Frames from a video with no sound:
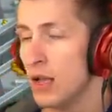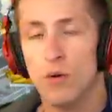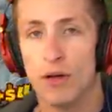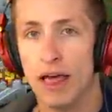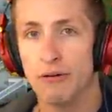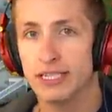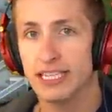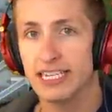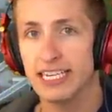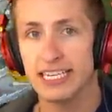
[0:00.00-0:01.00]
Well, that was the
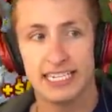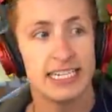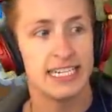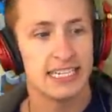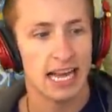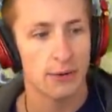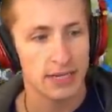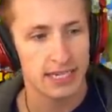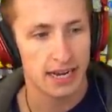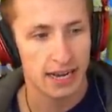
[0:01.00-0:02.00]
DDTs. That
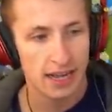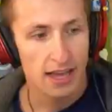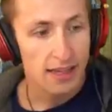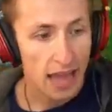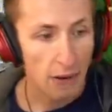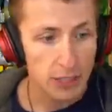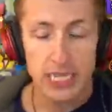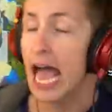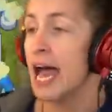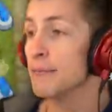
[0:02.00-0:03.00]
was uh that was
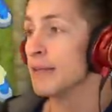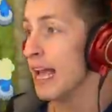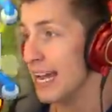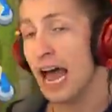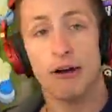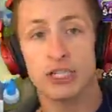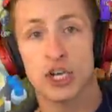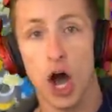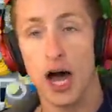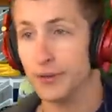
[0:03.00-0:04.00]
that. And now it's
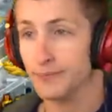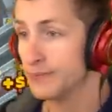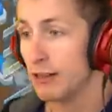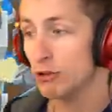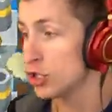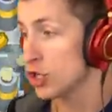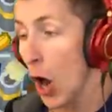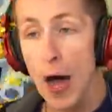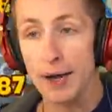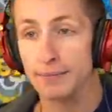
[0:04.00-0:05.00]
gone. They're just
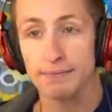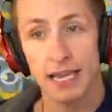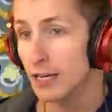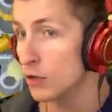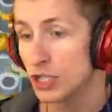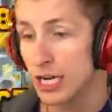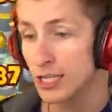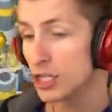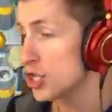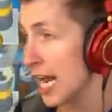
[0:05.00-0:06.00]
gone. They don't stand
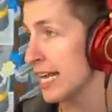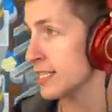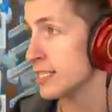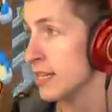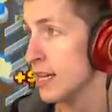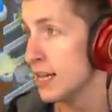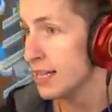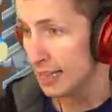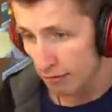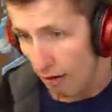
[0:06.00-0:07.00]
a chance.
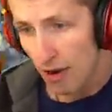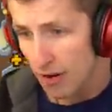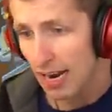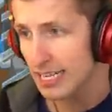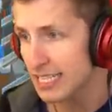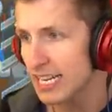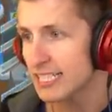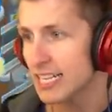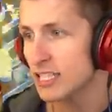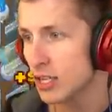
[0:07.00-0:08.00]
L round
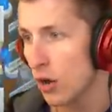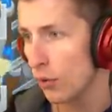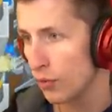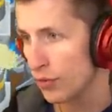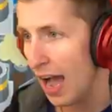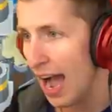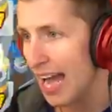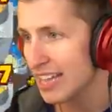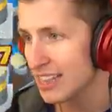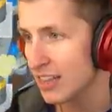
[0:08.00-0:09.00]
96, let's go.
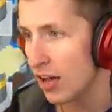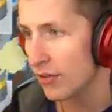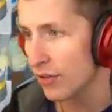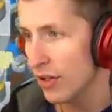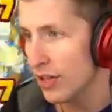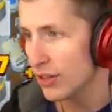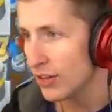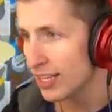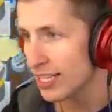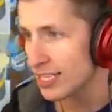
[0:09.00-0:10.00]
I love
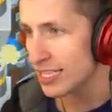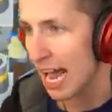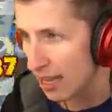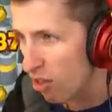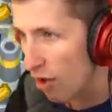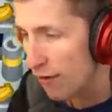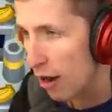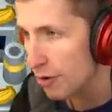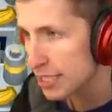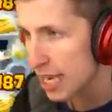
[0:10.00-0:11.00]
Look at this. I love
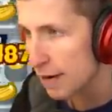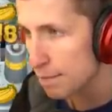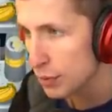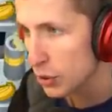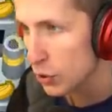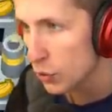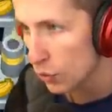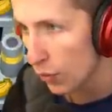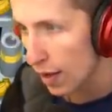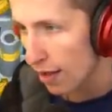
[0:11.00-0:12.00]
how it's like
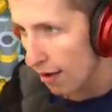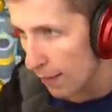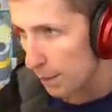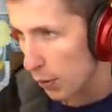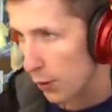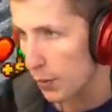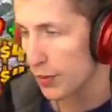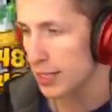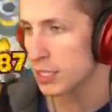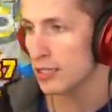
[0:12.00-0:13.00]
blue and purple.
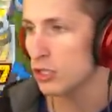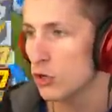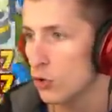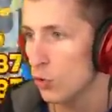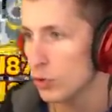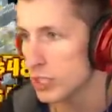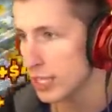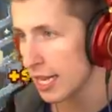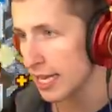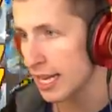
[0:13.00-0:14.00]
That's such a cool
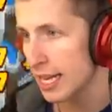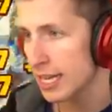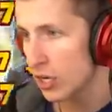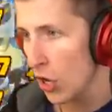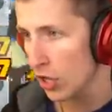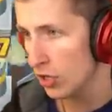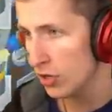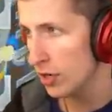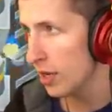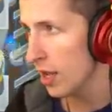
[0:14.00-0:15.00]
like
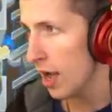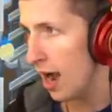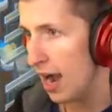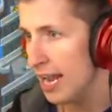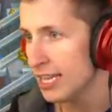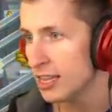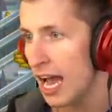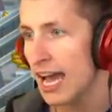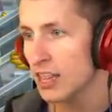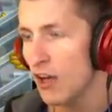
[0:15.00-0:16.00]
color. I
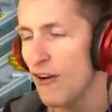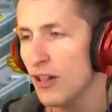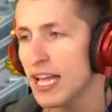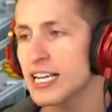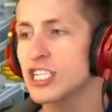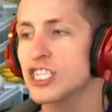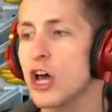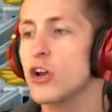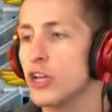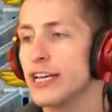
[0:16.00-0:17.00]
I love how like
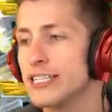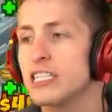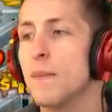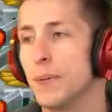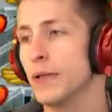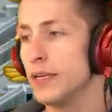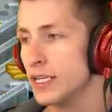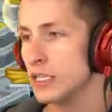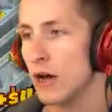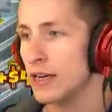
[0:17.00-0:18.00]
subtle and simple it
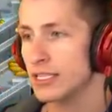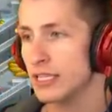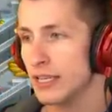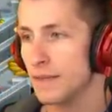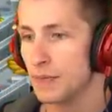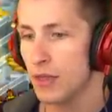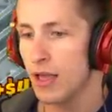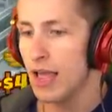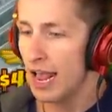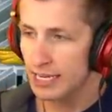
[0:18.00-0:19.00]
is, honestly.
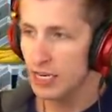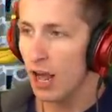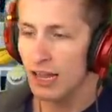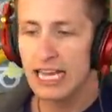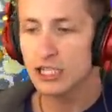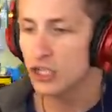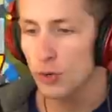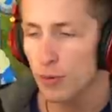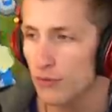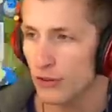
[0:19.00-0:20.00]
It's not like
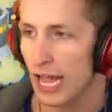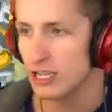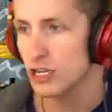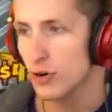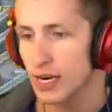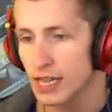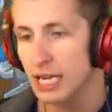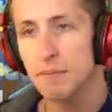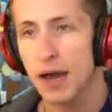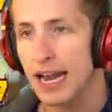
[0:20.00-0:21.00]
super flashy or
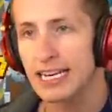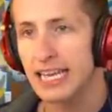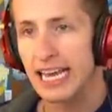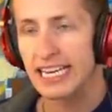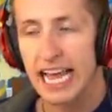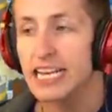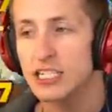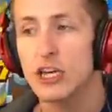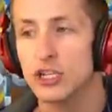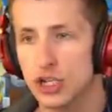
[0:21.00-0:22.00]
anything, but it, it gets
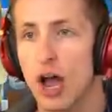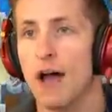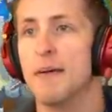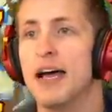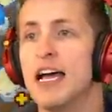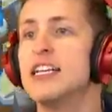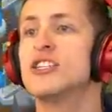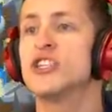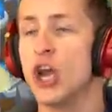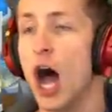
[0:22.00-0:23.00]
the job
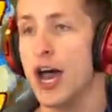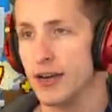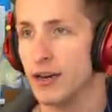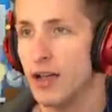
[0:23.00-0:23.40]
done.